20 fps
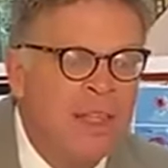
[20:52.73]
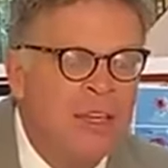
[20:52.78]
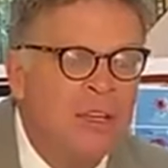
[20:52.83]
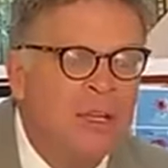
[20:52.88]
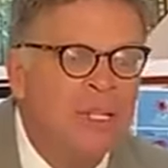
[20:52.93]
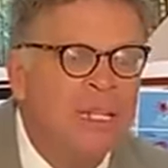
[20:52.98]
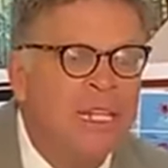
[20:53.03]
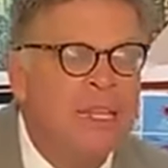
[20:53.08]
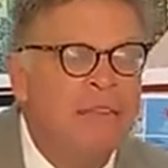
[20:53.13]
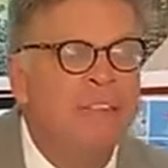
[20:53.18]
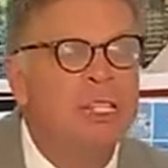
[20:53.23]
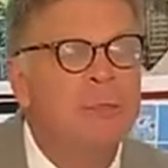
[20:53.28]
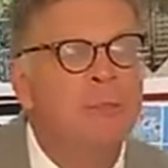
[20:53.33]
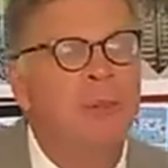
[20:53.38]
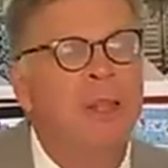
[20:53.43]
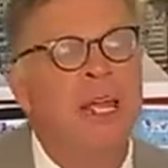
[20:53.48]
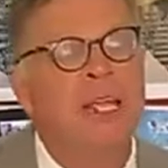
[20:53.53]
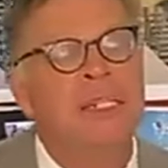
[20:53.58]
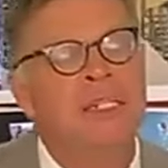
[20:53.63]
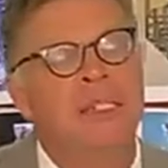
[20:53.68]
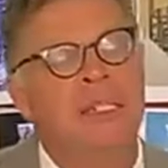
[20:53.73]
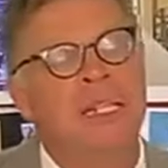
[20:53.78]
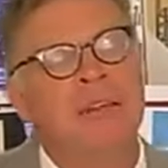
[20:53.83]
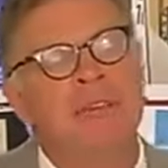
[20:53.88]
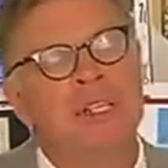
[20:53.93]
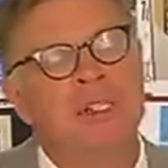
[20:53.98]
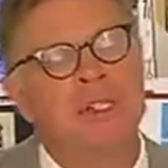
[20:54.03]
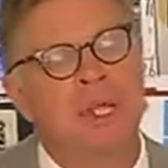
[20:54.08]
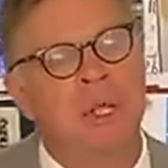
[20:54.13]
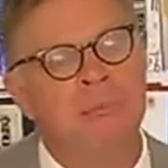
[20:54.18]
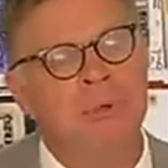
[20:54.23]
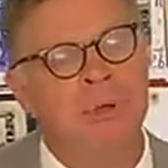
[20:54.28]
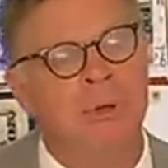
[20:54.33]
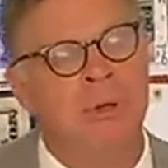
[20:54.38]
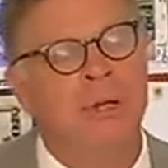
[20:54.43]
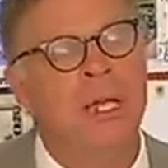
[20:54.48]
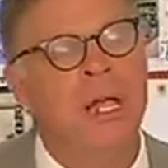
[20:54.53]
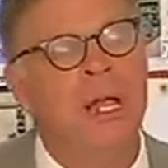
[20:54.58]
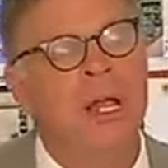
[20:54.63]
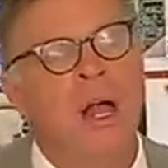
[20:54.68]
And then you can leave this place, leave this
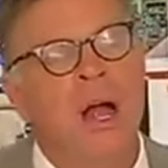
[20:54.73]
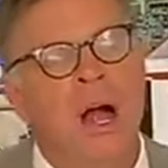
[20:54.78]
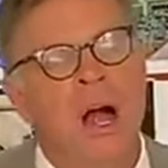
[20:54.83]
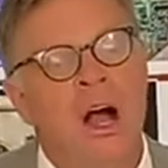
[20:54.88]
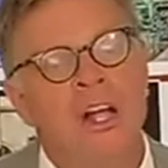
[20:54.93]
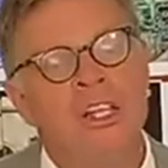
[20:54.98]
computer,